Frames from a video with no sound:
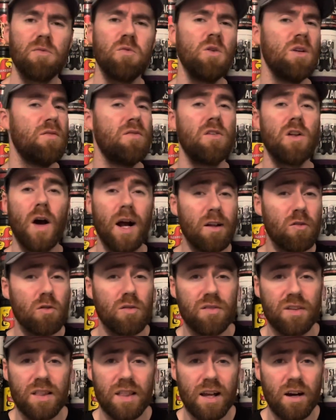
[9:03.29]
Would have liked to have
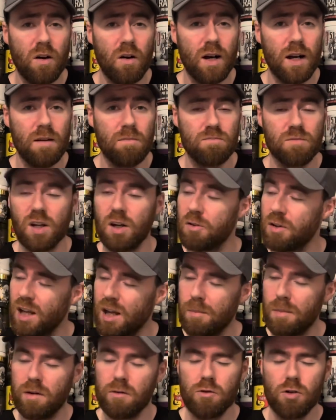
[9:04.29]
seen that higher, don't
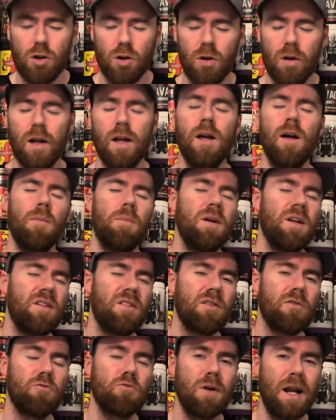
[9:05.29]
get me wrong, but it's
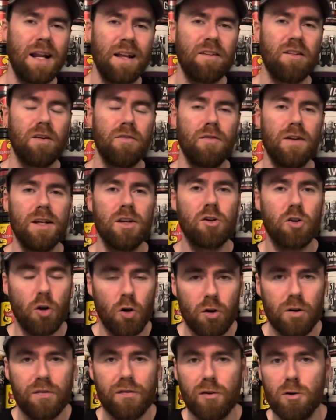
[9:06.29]
a relatively
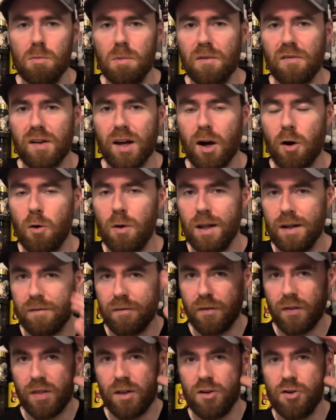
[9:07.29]
good form of choline
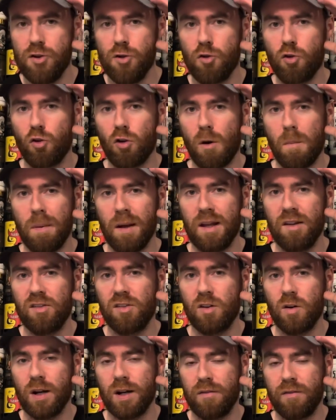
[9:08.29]
for the nootropic
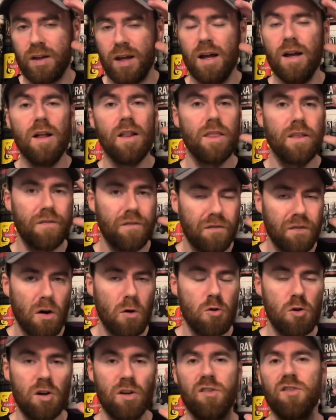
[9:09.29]
side of it. The
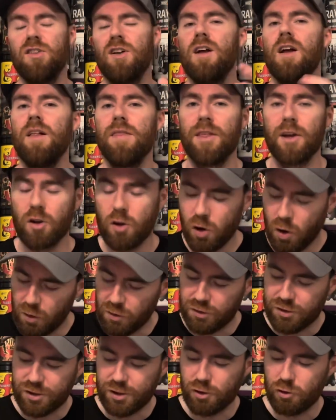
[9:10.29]
focus, the
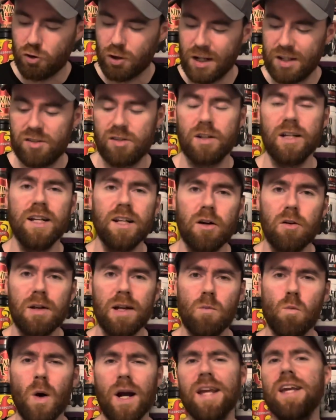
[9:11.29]
concentration, you know,
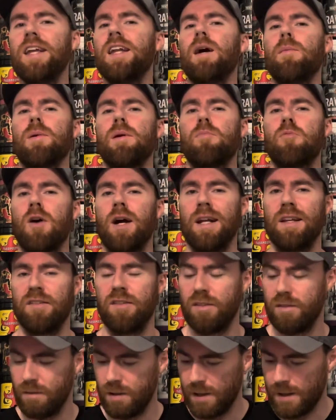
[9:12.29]
waking up your
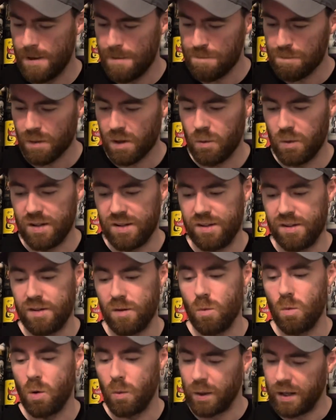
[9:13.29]
brains, which is
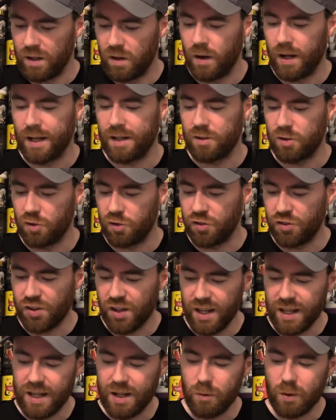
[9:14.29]
what we like to see.